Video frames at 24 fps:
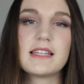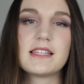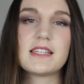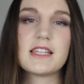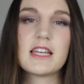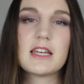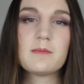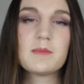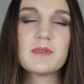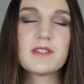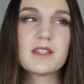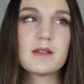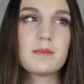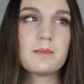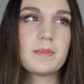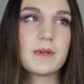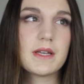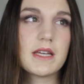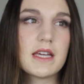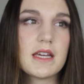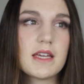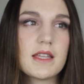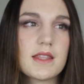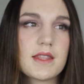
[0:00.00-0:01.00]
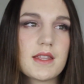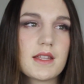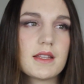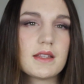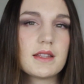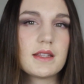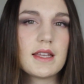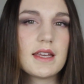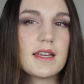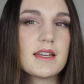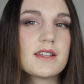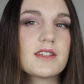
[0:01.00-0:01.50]
It seems to be the
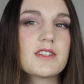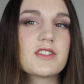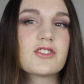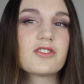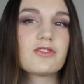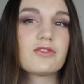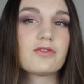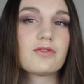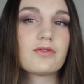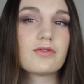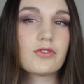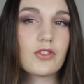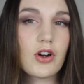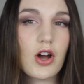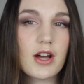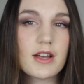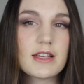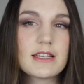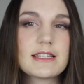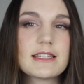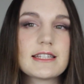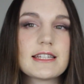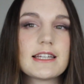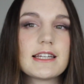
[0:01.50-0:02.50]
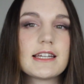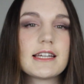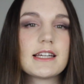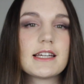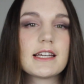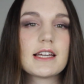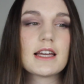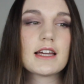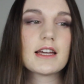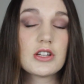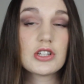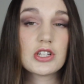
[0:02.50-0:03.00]
least
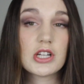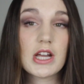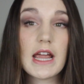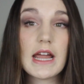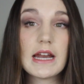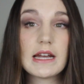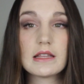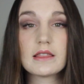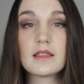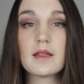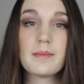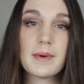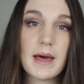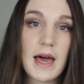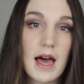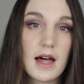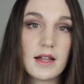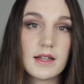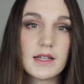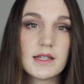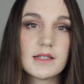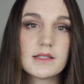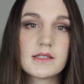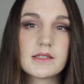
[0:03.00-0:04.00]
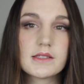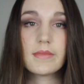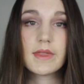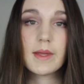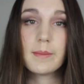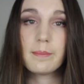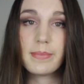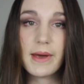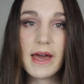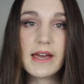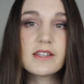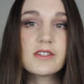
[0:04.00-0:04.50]
frosty shade in the palette.
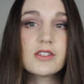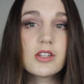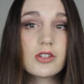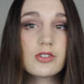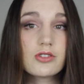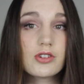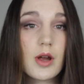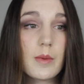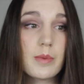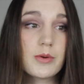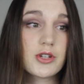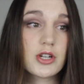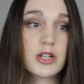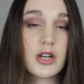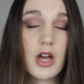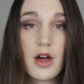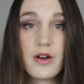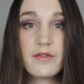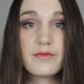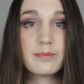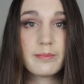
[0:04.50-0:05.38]
The best description of